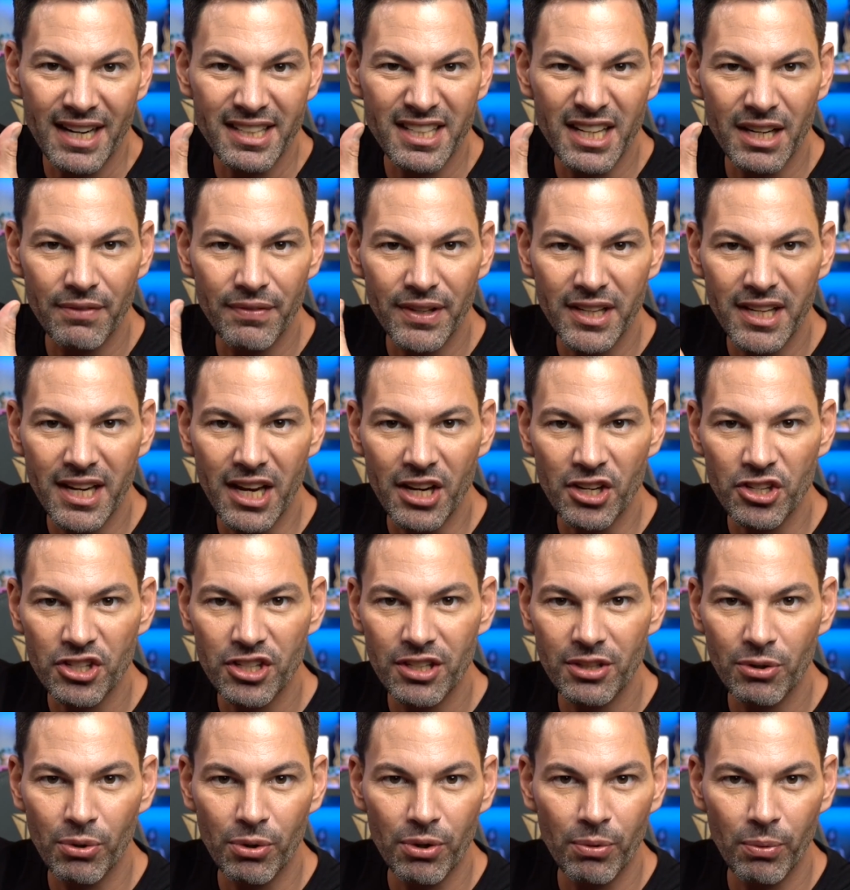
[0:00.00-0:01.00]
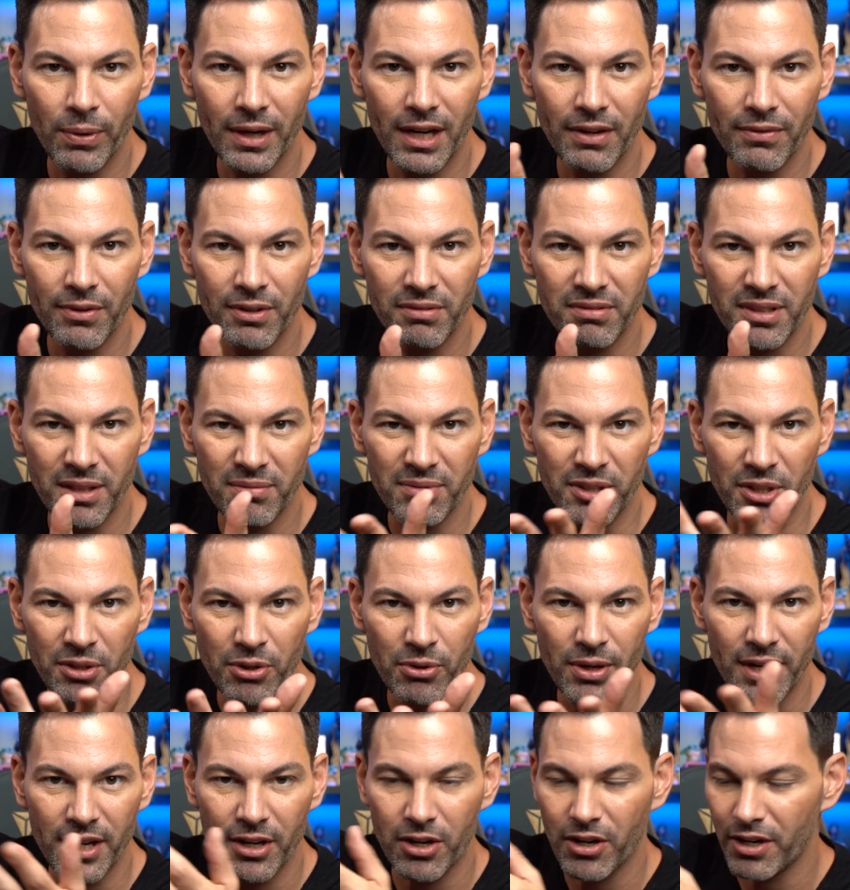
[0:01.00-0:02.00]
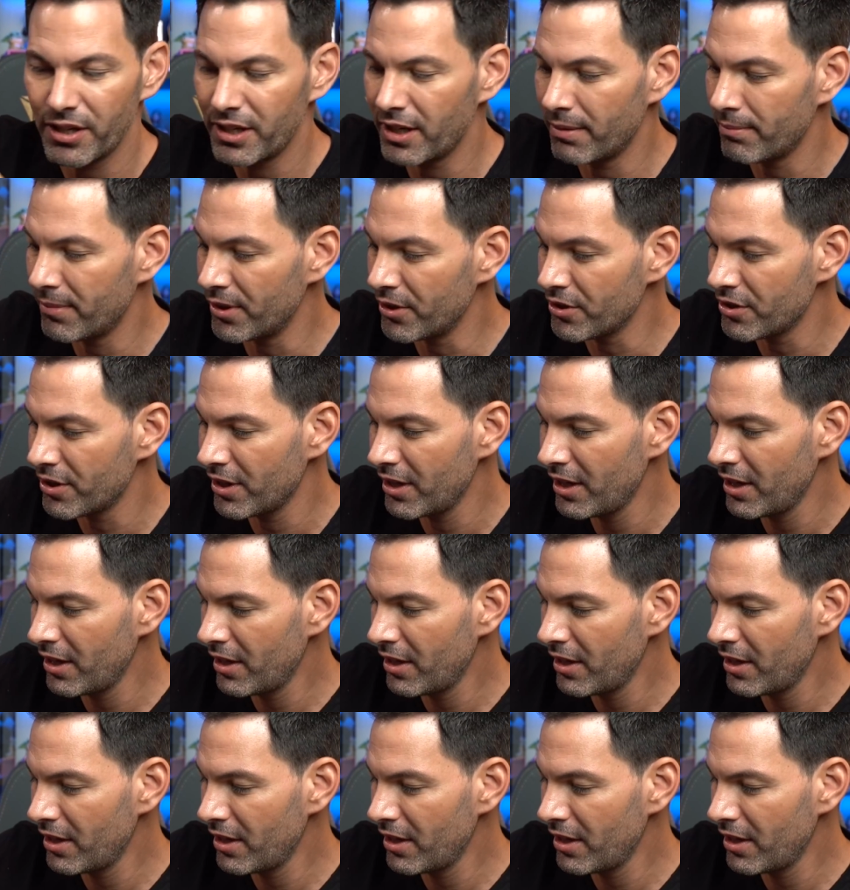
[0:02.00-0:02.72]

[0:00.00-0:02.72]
identification or whatever, your credit card numbers.